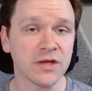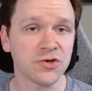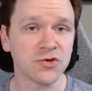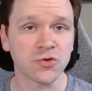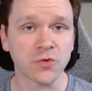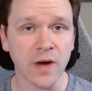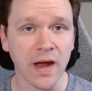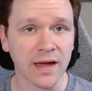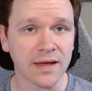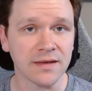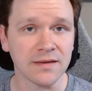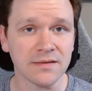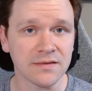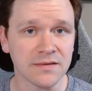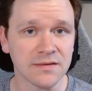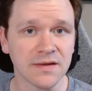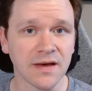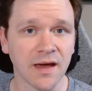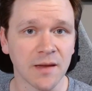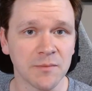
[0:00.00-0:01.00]
tracking
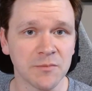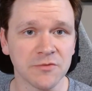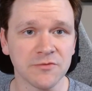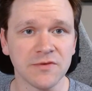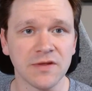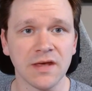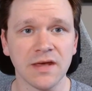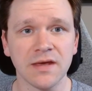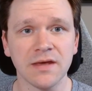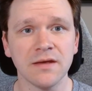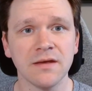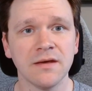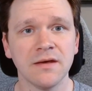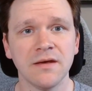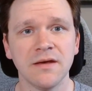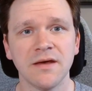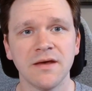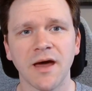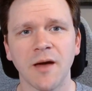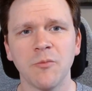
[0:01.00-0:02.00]
the time of day.
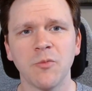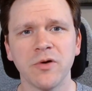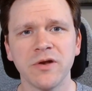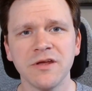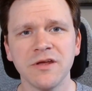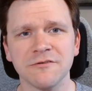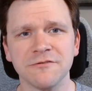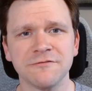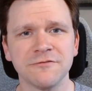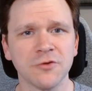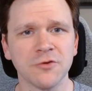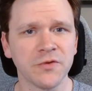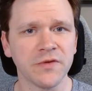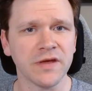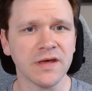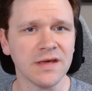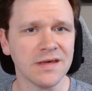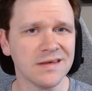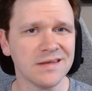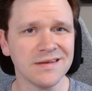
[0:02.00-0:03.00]
I'm wanting a full
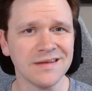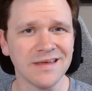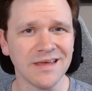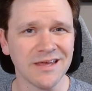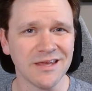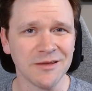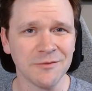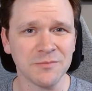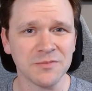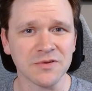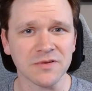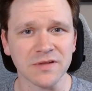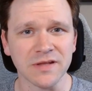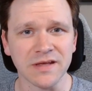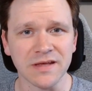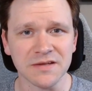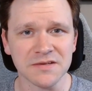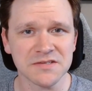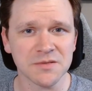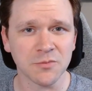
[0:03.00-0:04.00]
day in-game to
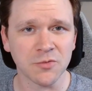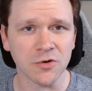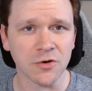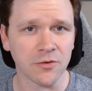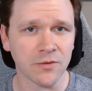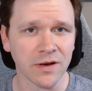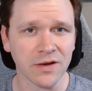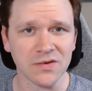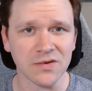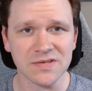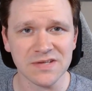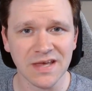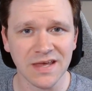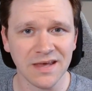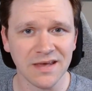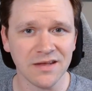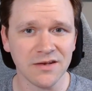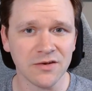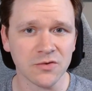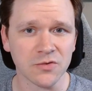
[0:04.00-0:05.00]
land somewhere around
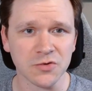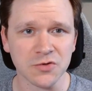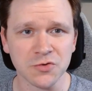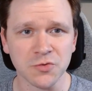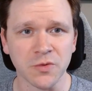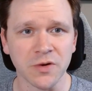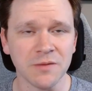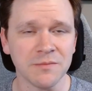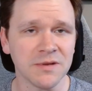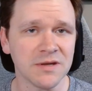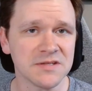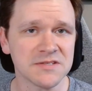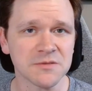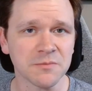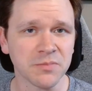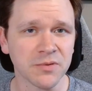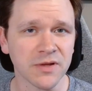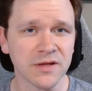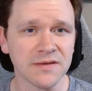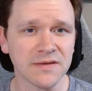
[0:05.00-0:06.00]
10 or 20 minutes
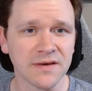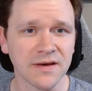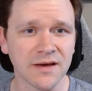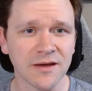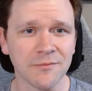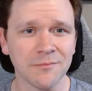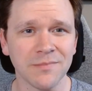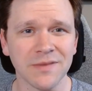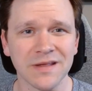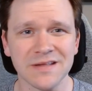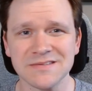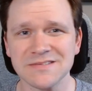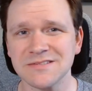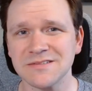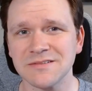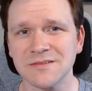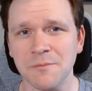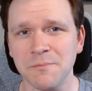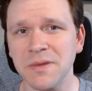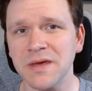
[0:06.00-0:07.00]
of playtime. That's
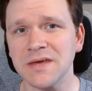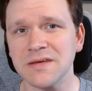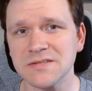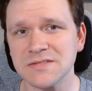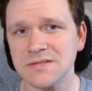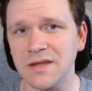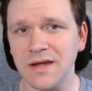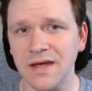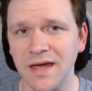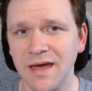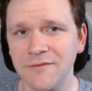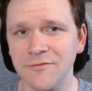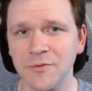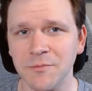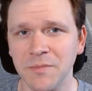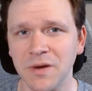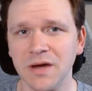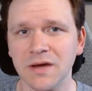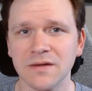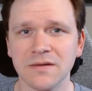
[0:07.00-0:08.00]
the pace that I have in
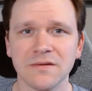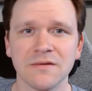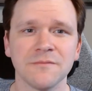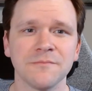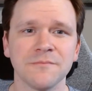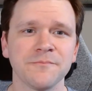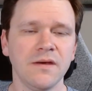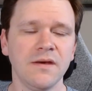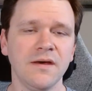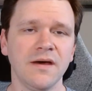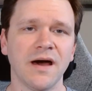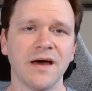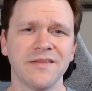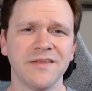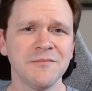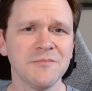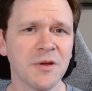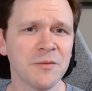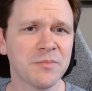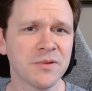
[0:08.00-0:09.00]
mind. I
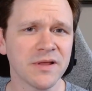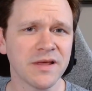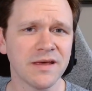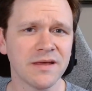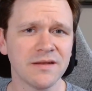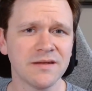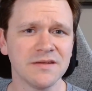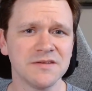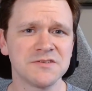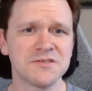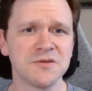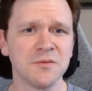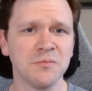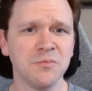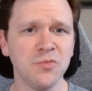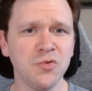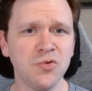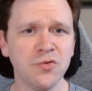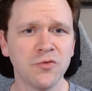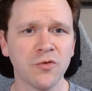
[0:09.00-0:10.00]
think my plan is to
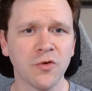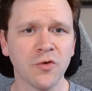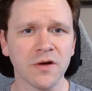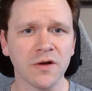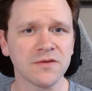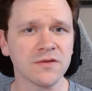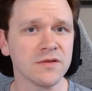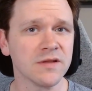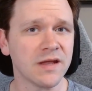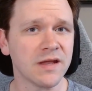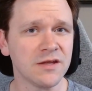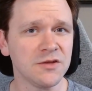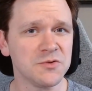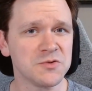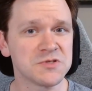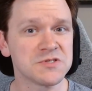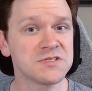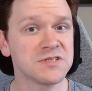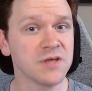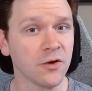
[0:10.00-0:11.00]
move on to letting you
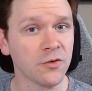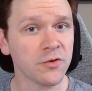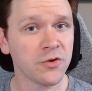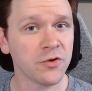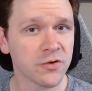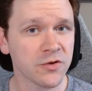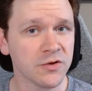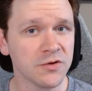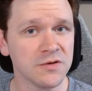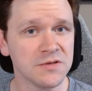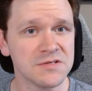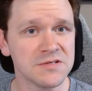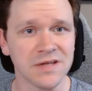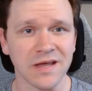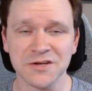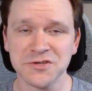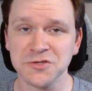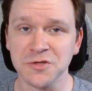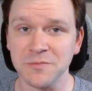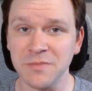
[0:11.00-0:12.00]
sell your goods and
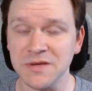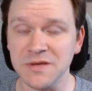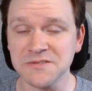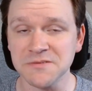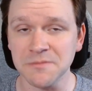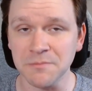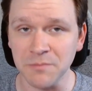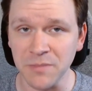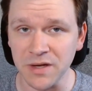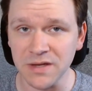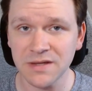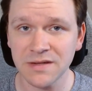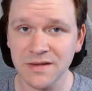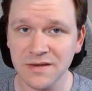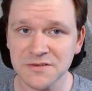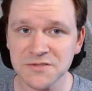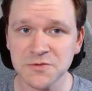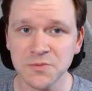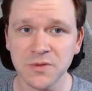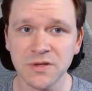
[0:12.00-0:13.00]
actually make some money
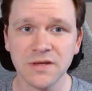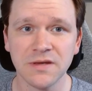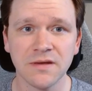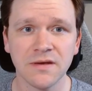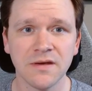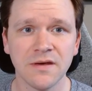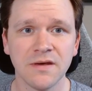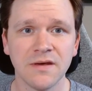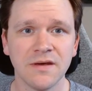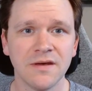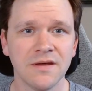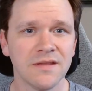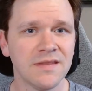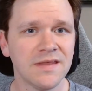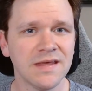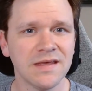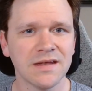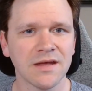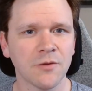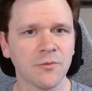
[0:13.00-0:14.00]
next week.
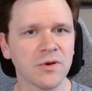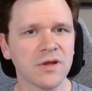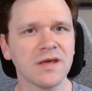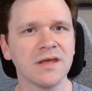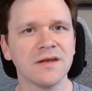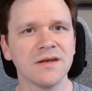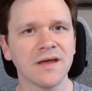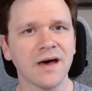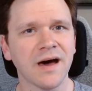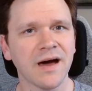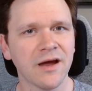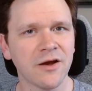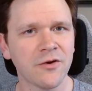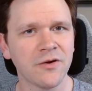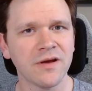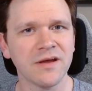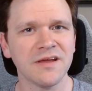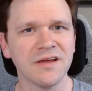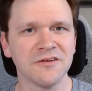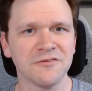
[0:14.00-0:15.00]
Then I want to get into
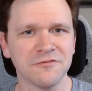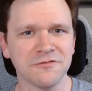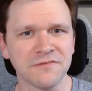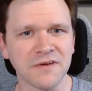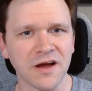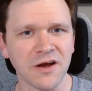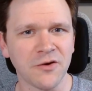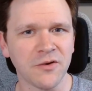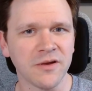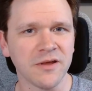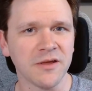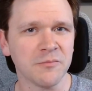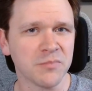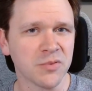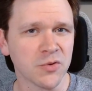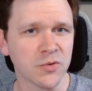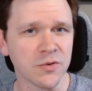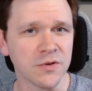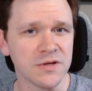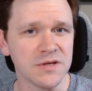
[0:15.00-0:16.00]
hiring and firing
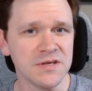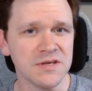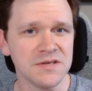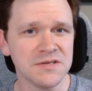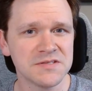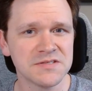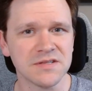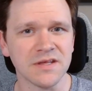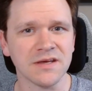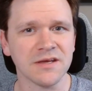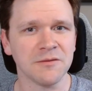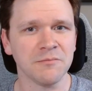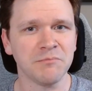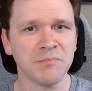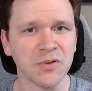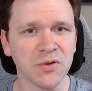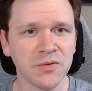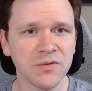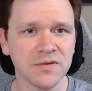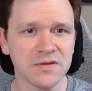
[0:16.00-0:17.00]
employees that can
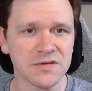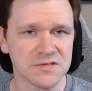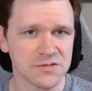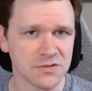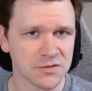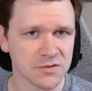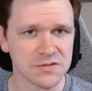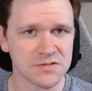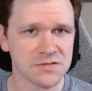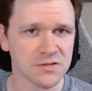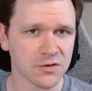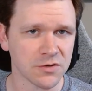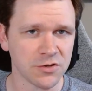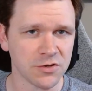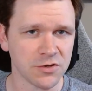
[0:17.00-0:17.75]
build these goods on your